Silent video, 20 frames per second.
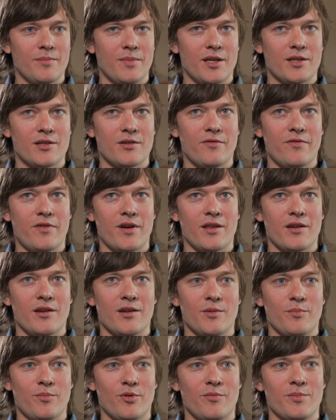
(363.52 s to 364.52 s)
made further
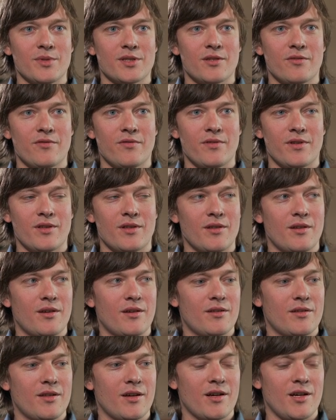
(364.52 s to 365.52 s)
improvements with
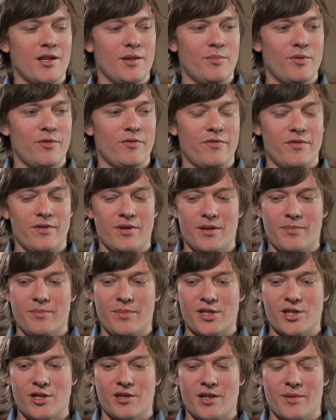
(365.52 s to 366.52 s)
the help of
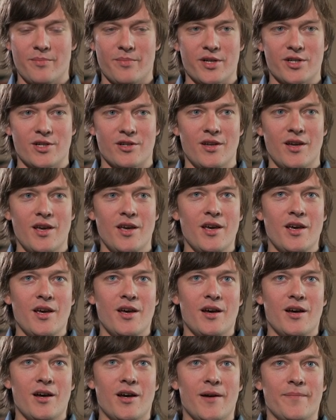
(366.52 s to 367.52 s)
batching compression.
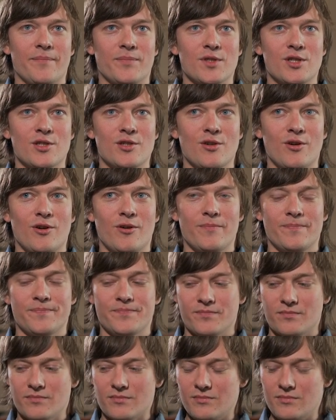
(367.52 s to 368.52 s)
Um, so
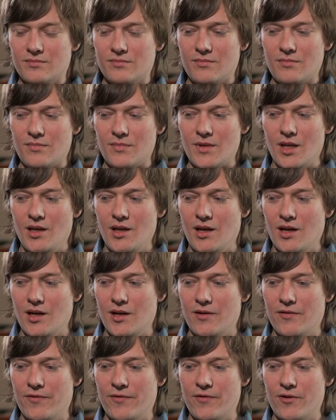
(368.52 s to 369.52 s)

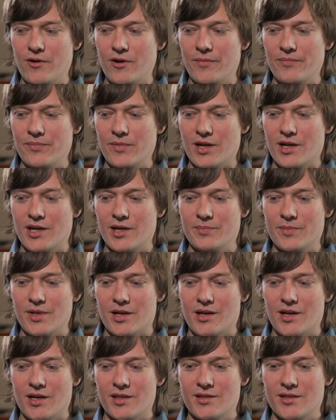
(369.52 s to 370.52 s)
uh, for a
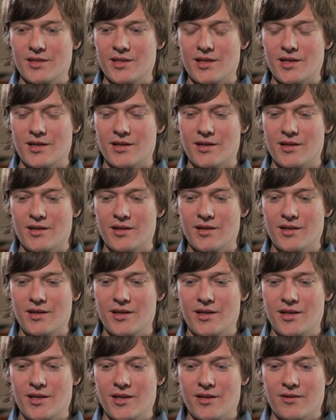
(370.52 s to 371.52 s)
cryptocurrency setting,
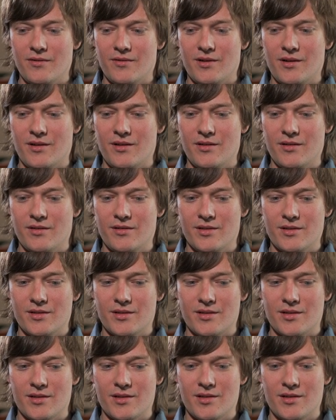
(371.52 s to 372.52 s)
well,
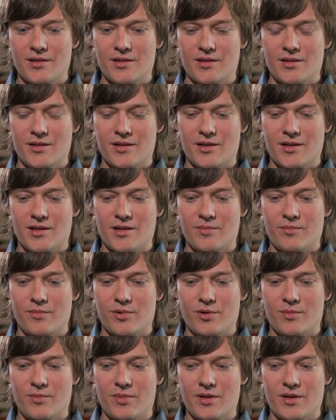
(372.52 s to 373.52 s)
this is uh,
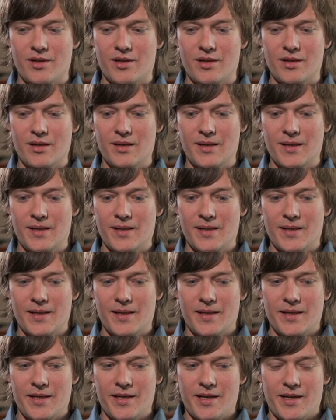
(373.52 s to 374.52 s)
probably
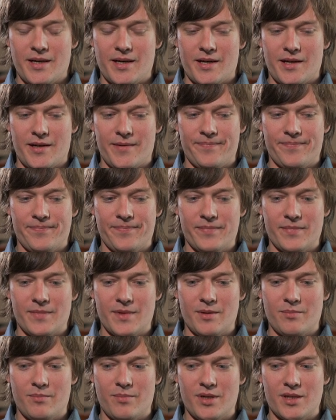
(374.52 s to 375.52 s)
um,
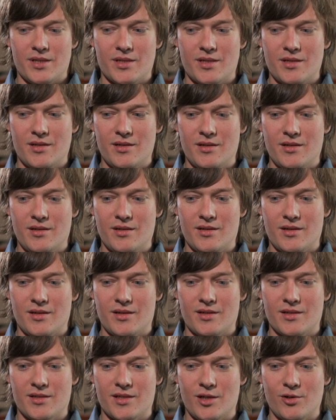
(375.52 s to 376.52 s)
the best
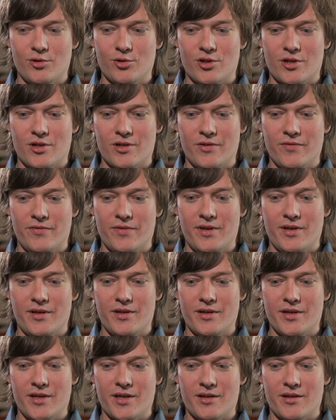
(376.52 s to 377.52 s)
uh, solution we
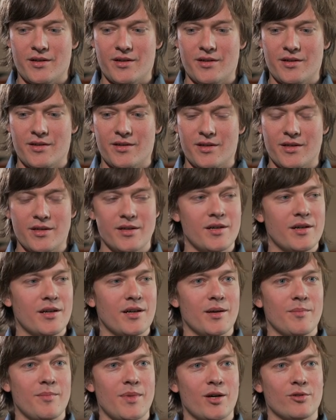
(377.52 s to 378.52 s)
can think
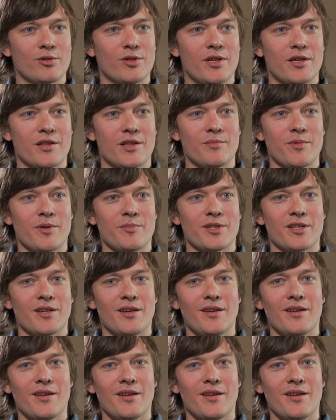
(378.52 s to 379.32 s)
about at the moment.